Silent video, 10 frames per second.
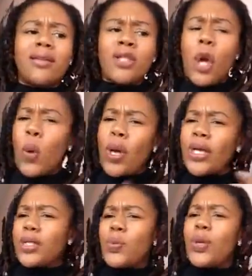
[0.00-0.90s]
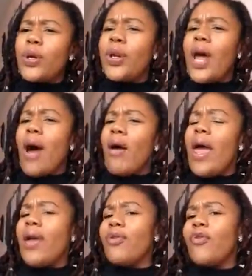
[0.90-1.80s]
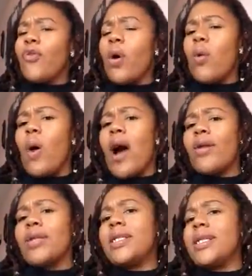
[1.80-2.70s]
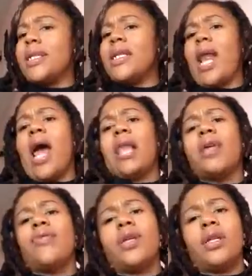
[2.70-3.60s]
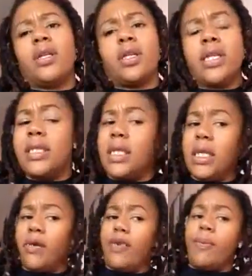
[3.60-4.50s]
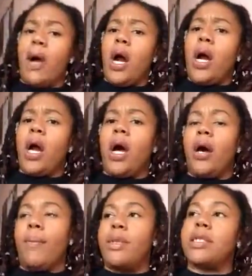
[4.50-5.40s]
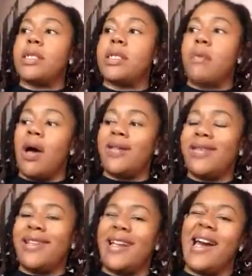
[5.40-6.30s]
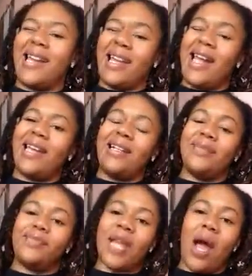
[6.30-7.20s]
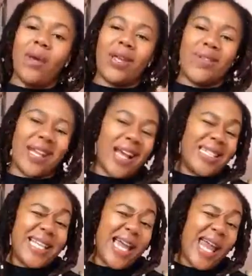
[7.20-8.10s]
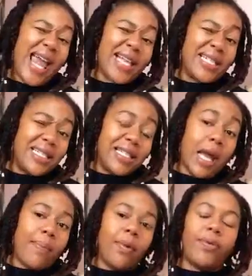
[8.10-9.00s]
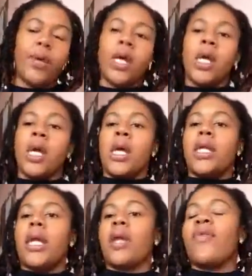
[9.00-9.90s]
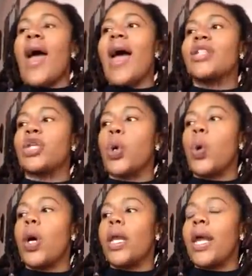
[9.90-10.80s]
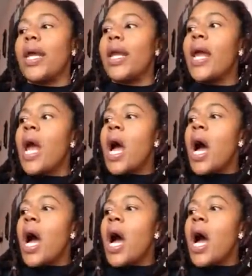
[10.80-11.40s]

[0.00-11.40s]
No one is weirded out. And for a while, the city that I live in, the city of Ibarra, it's a small city, kind of like I would give it like a Tallahassee type of thing if I had to correlate it.